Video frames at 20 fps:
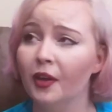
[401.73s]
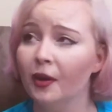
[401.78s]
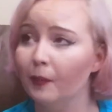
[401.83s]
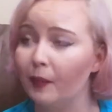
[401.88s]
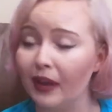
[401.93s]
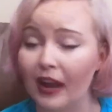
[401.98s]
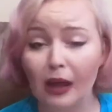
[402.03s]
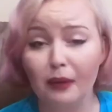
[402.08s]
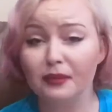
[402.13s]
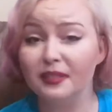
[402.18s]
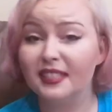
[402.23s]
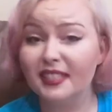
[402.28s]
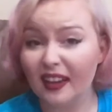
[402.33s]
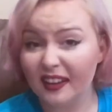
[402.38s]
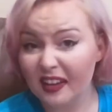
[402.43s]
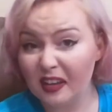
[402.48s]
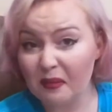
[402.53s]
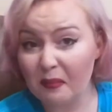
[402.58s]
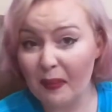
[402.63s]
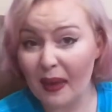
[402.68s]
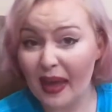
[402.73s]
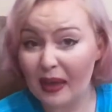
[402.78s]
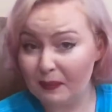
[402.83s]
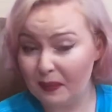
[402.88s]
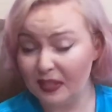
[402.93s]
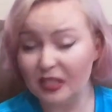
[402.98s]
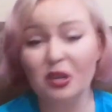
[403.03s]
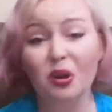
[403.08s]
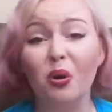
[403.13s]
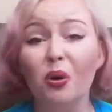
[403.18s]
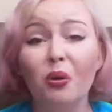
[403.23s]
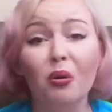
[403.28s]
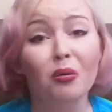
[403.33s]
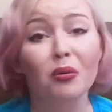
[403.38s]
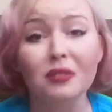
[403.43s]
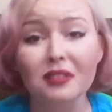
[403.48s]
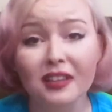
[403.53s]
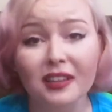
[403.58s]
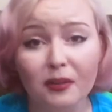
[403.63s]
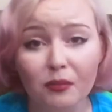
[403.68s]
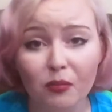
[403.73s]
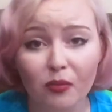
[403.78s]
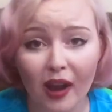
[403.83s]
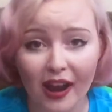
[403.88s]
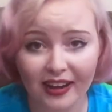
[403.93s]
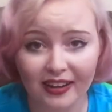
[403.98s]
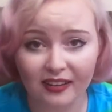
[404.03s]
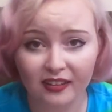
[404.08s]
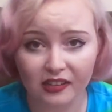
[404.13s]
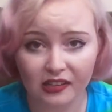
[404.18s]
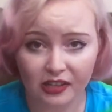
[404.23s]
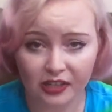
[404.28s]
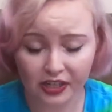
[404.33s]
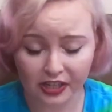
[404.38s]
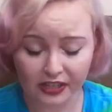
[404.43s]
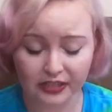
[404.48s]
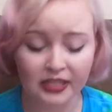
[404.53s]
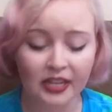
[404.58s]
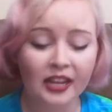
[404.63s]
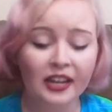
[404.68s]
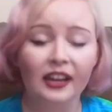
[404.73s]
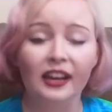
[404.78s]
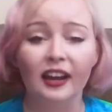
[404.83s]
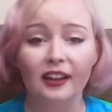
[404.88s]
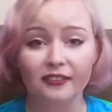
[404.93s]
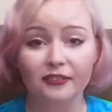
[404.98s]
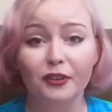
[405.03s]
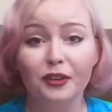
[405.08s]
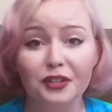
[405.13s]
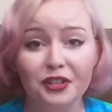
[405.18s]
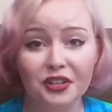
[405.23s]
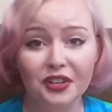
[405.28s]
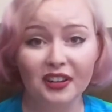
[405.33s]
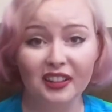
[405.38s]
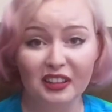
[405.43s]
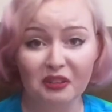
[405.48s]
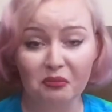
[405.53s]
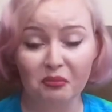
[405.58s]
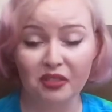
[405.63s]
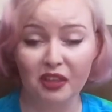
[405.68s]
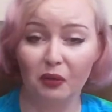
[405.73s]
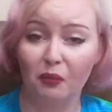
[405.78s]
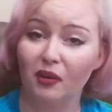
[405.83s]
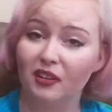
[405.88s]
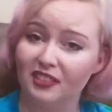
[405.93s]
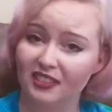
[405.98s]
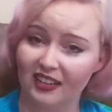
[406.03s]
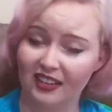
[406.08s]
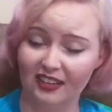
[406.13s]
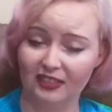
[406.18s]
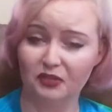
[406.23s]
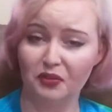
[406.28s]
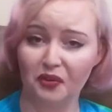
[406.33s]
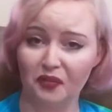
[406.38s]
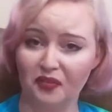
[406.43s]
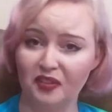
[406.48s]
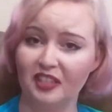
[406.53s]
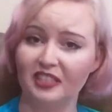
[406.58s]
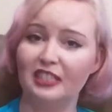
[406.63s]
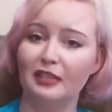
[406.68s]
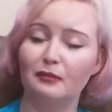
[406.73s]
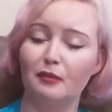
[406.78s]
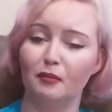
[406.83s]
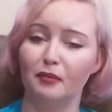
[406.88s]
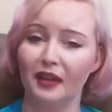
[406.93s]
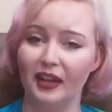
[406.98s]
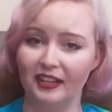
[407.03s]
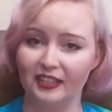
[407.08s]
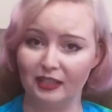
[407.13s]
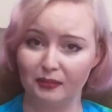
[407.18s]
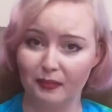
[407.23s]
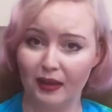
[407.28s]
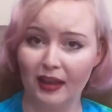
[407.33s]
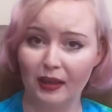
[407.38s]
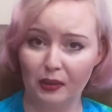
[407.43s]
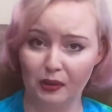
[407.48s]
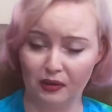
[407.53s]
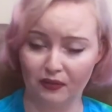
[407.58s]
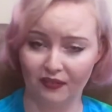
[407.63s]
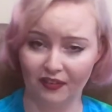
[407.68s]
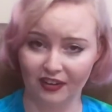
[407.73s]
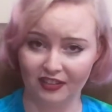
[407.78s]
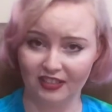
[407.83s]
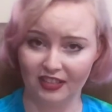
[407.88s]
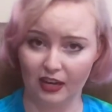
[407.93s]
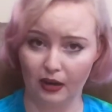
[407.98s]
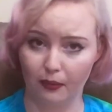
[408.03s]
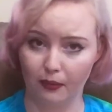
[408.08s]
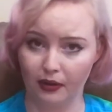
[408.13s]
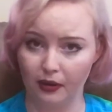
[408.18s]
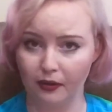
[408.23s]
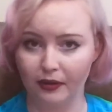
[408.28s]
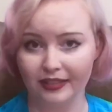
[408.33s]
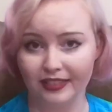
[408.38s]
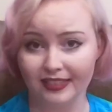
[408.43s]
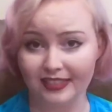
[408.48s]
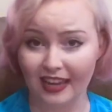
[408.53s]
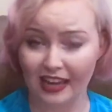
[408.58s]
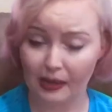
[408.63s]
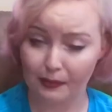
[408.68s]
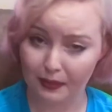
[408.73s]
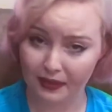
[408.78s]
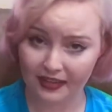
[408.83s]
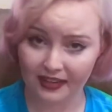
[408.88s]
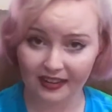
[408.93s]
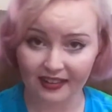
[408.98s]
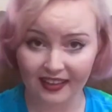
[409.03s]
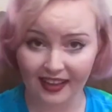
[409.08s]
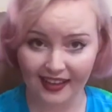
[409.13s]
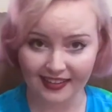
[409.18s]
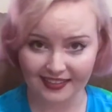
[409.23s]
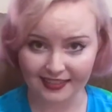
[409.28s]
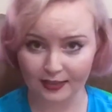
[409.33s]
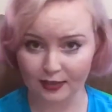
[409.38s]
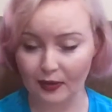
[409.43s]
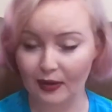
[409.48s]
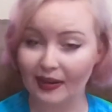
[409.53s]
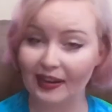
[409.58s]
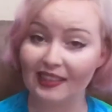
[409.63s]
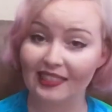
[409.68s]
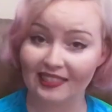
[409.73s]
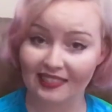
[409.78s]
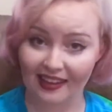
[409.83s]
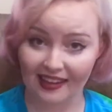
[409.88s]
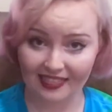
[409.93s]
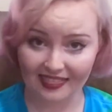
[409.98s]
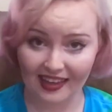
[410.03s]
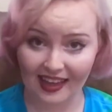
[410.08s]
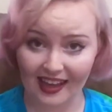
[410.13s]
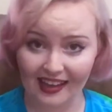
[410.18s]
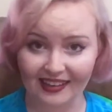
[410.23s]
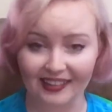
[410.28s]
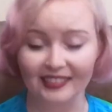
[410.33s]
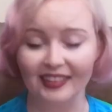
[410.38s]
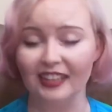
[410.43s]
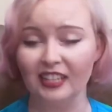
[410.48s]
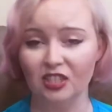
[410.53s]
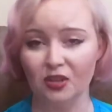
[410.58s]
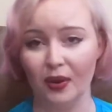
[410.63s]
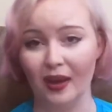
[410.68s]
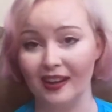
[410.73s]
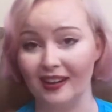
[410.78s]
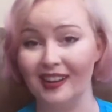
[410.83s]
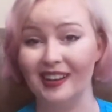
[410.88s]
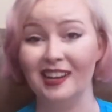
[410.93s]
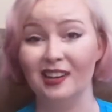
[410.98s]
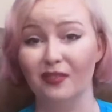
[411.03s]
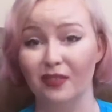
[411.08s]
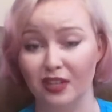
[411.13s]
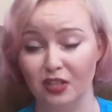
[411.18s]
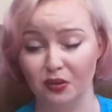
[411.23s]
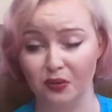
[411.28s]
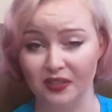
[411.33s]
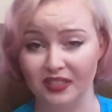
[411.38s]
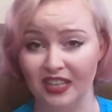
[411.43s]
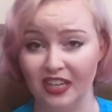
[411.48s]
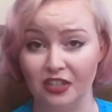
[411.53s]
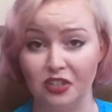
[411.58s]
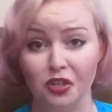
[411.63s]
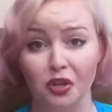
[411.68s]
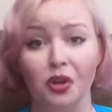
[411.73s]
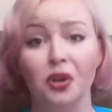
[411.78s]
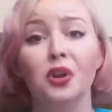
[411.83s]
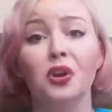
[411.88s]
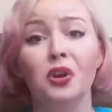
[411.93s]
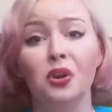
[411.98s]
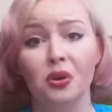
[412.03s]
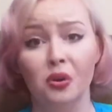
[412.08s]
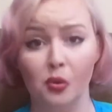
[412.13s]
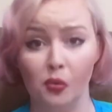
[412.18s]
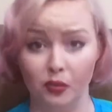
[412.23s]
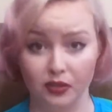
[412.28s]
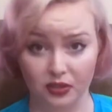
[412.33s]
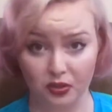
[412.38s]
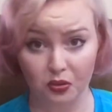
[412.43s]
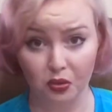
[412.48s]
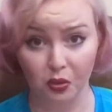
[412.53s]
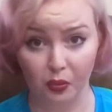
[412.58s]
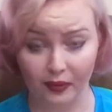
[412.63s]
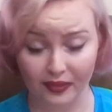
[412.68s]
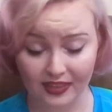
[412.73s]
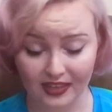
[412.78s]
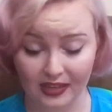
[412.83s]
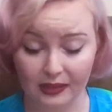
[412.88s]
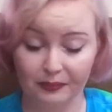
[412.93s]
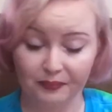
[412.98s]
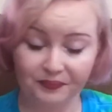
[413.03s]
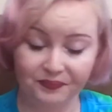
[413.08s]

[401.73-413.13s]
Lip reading: But I was stuck in bed, but totally ready to learn. Unfortunately, there wasn't any sort of system in place in my university where you could Skype into classes or anything like that, unless you had an individual teacher who was cool with it.